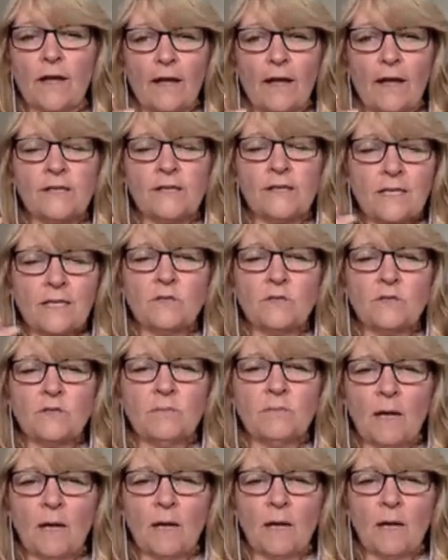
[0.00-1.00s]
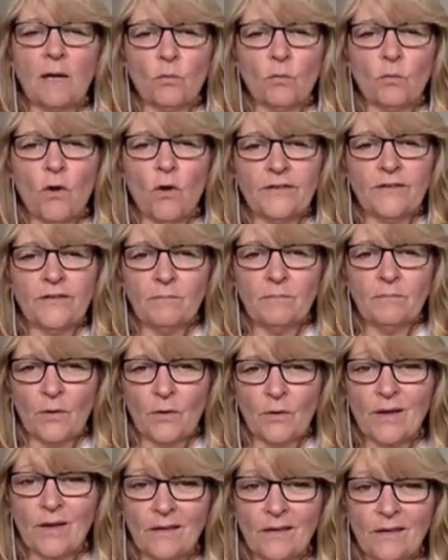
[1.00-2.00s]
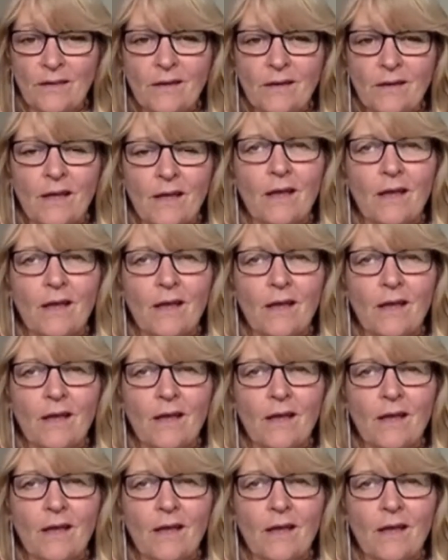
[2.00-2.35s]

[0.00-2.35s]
I seem to be able to write American,